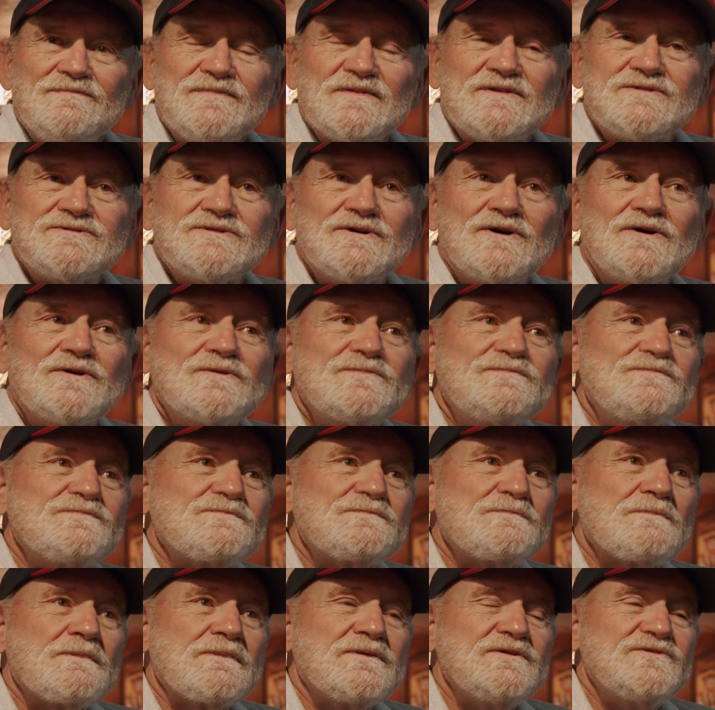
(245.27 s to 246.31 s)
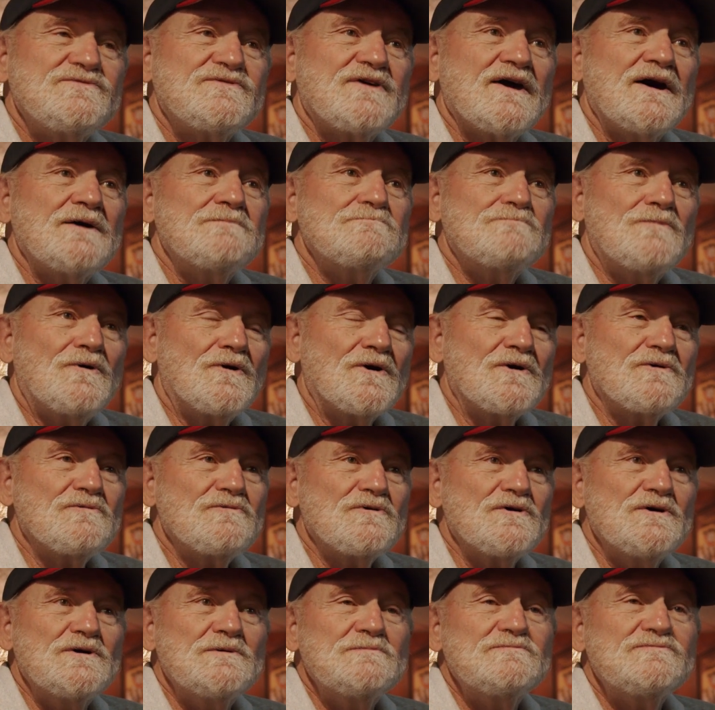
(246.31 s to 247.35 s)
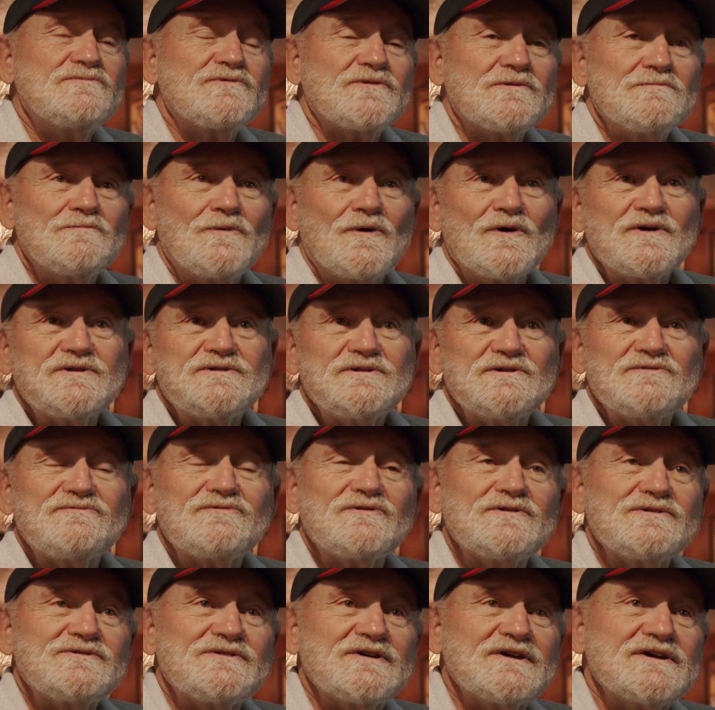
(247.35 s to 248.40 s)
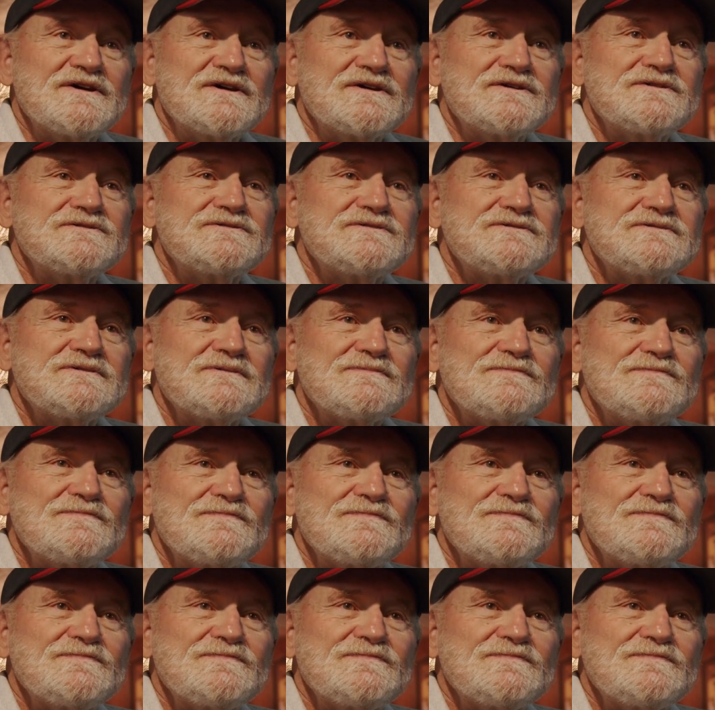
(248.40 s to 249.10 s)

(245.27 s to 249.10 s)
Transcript: So you've got more room for more different things.